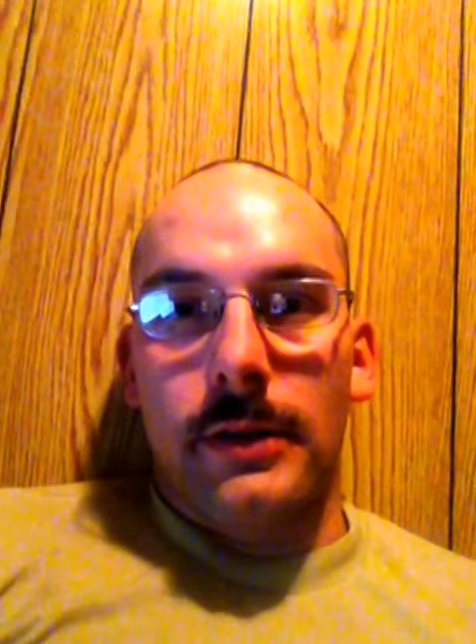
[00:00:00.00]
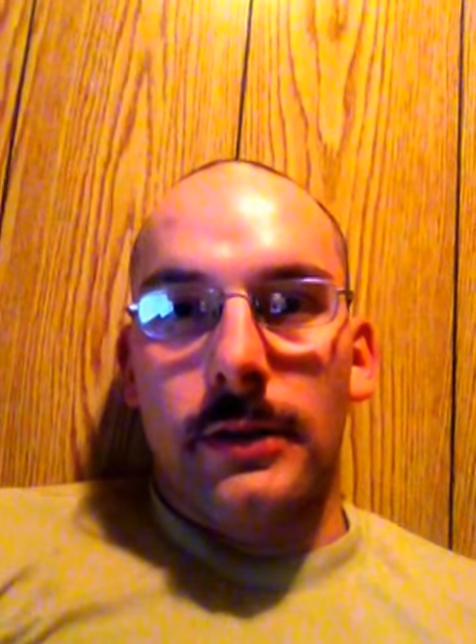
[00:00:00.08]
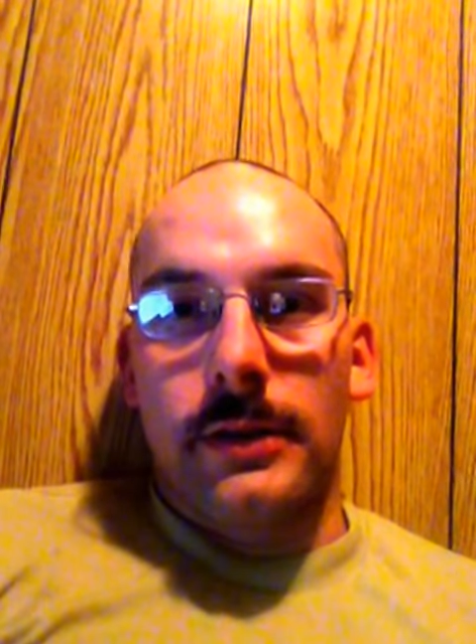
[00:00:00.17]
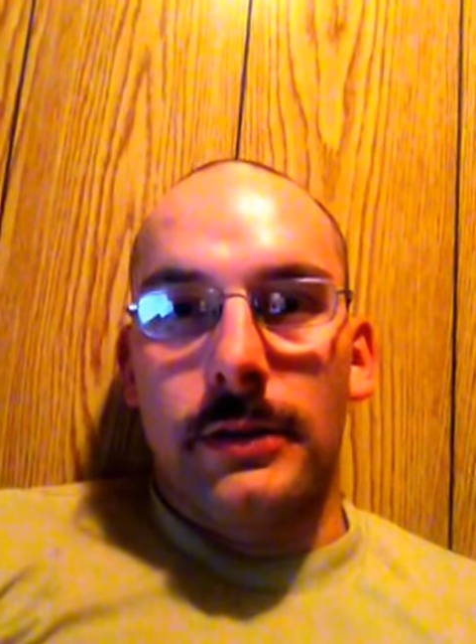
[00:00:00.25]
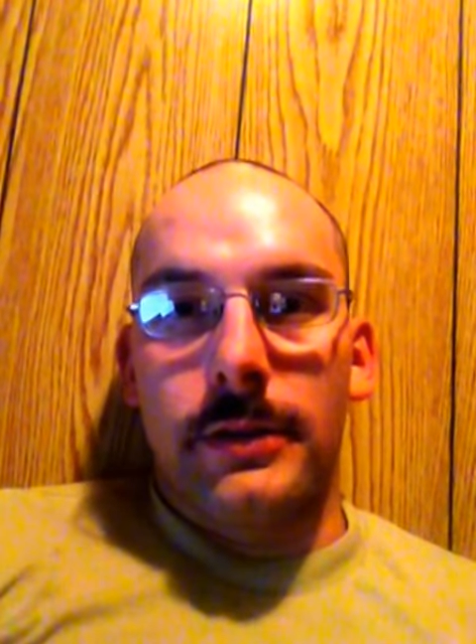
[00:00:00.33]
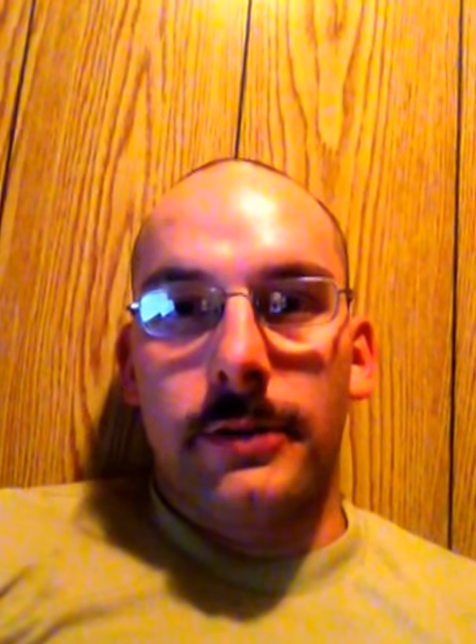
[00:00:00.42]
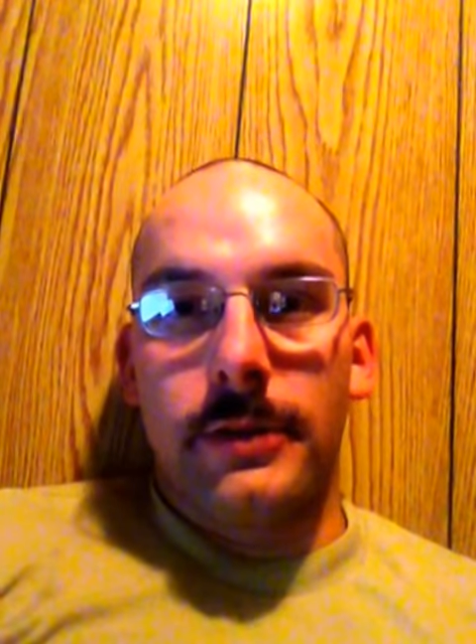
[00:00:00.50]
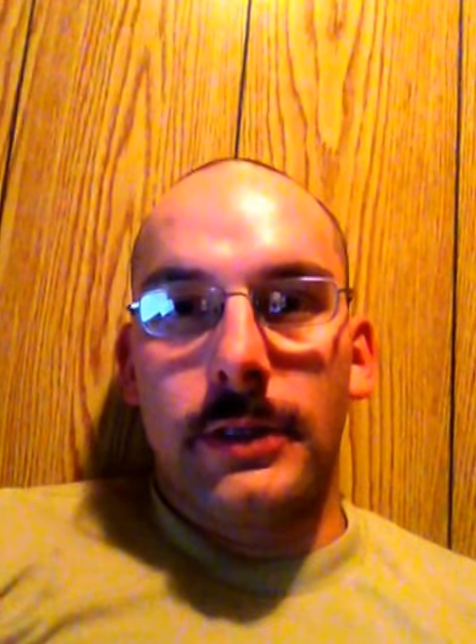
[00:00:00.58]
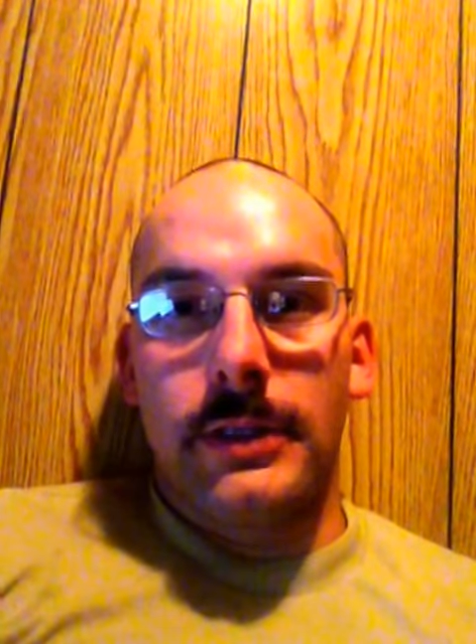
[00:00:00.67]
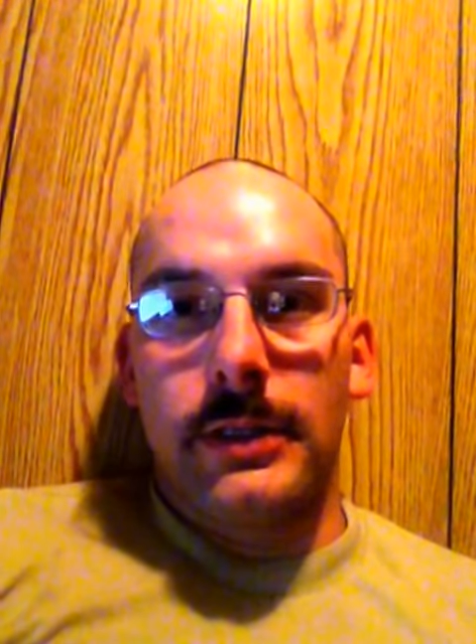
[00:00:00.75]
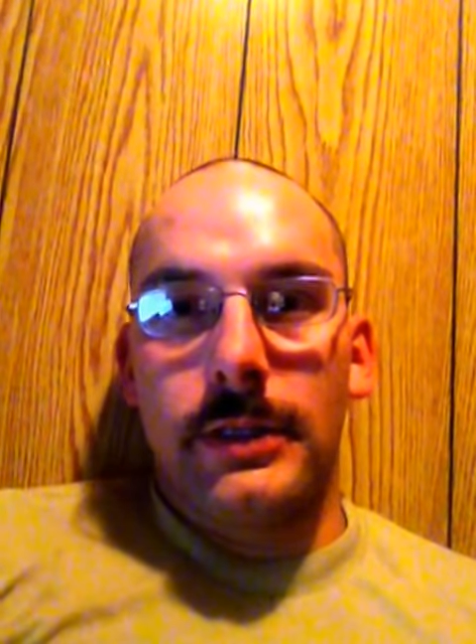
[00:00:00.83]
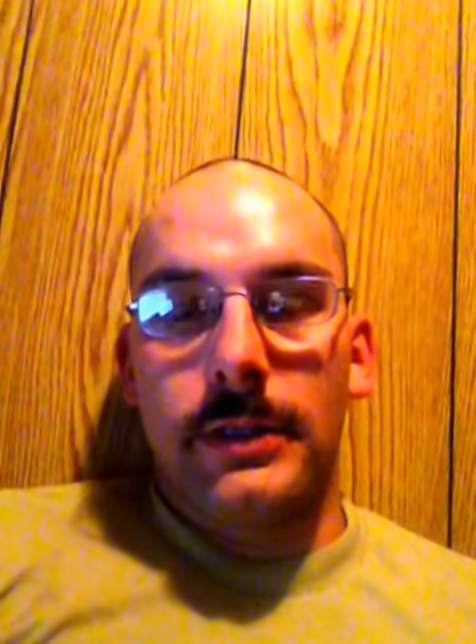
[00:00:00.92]
consider
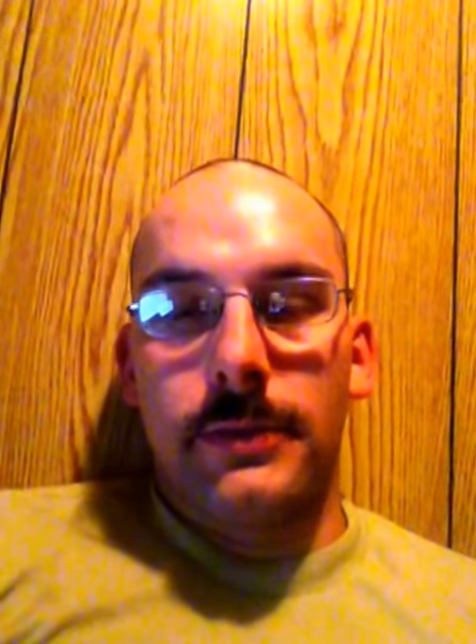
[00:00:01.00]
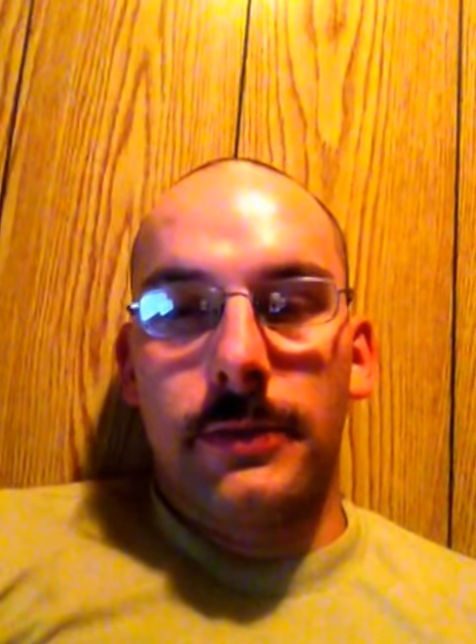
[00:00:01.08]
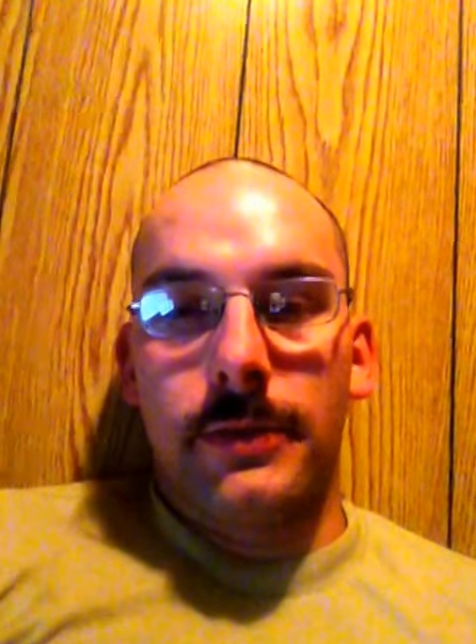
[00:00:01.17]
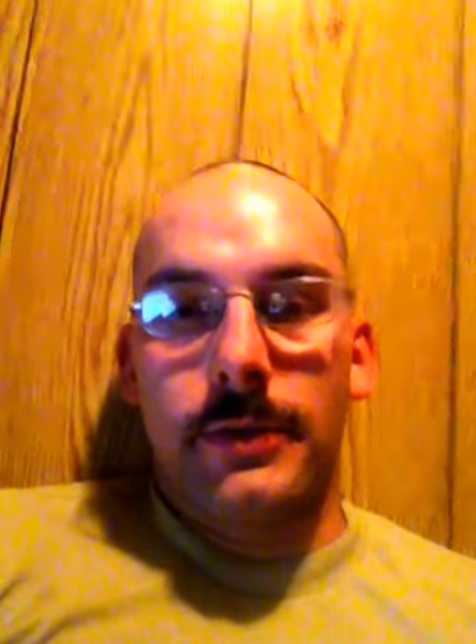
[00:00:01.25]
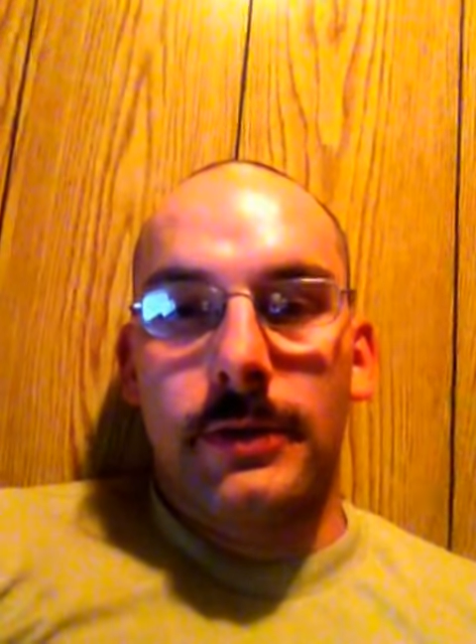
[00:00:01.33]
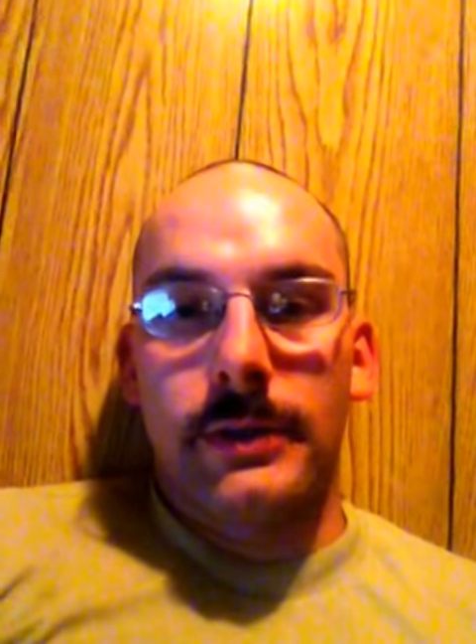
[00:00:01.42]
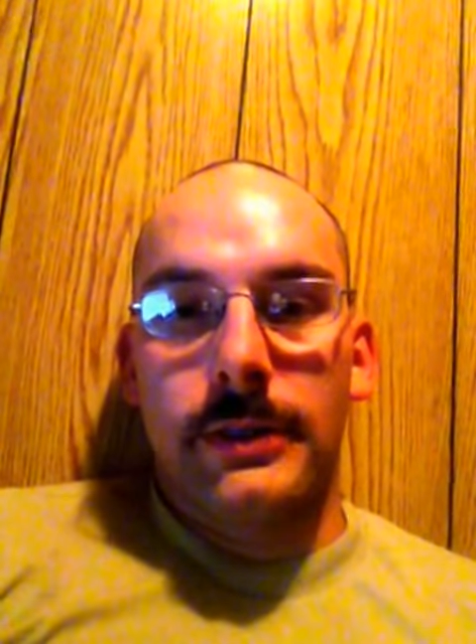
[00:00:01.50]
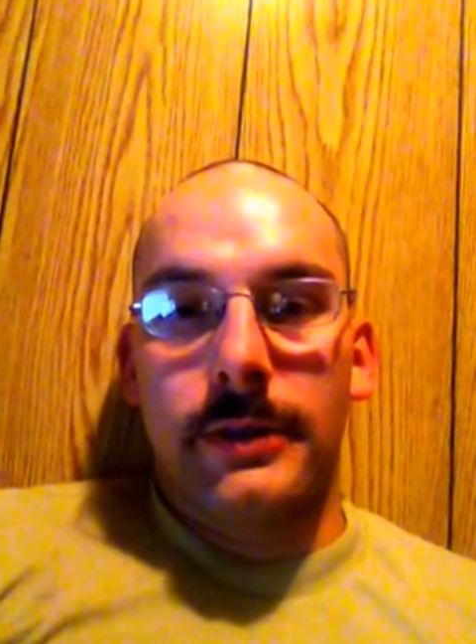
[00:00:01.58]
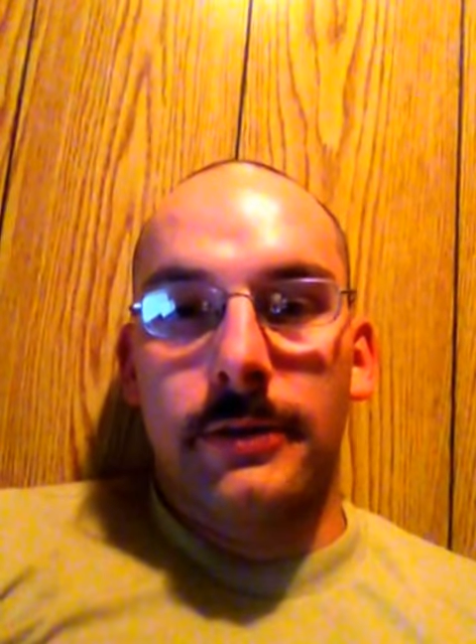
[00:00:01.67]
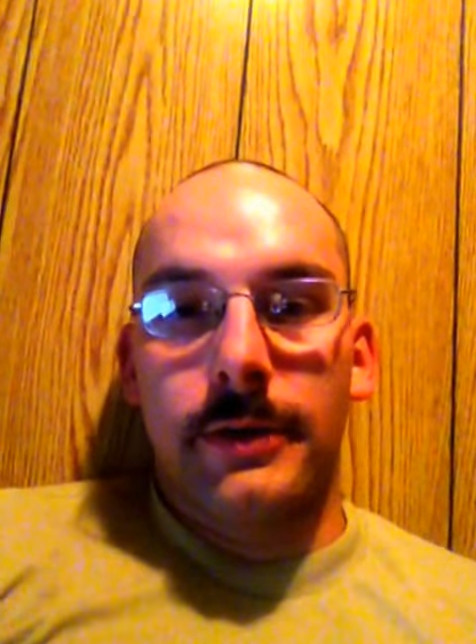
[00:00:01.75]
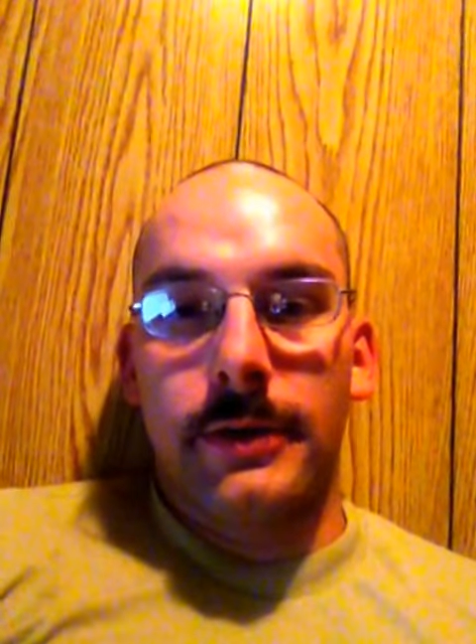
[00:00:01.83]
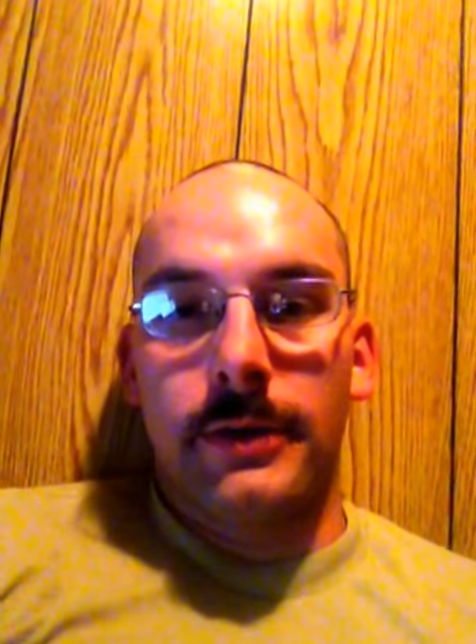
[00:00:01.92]
these things when you're
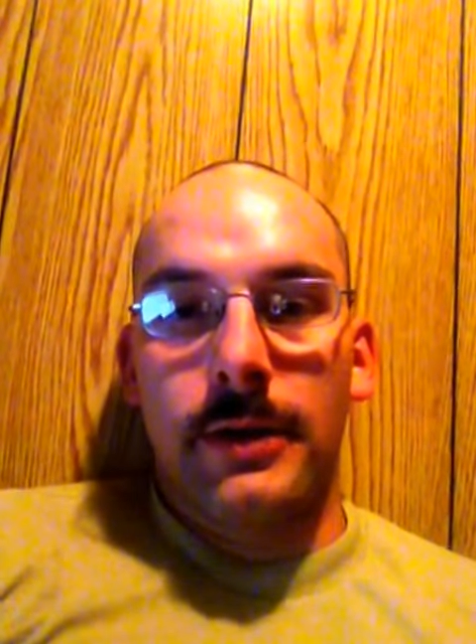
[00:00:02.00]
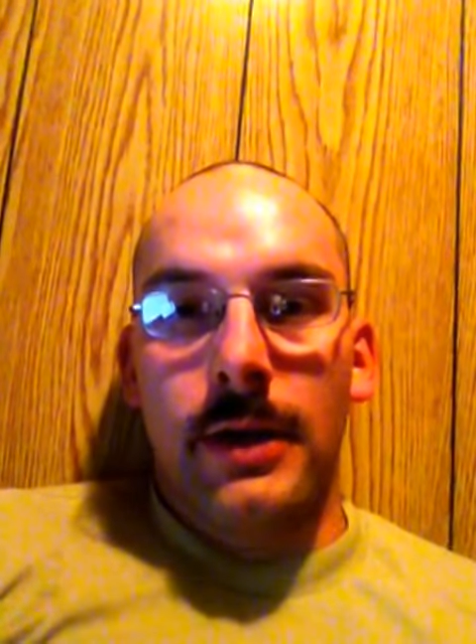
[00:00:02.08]
considering